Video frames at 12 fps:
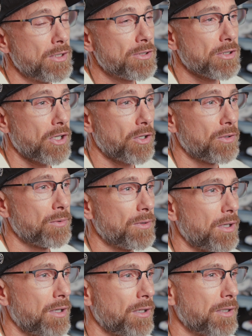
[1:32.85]

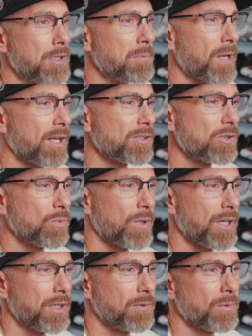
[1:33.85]
So he passed
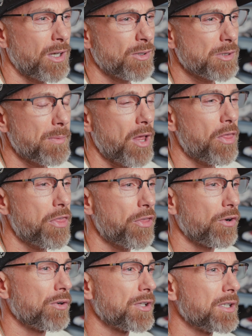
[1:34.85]
away when I was about
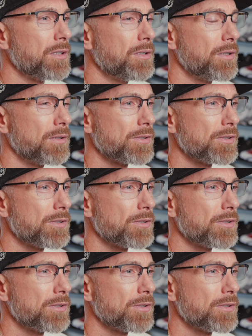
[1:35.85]
30.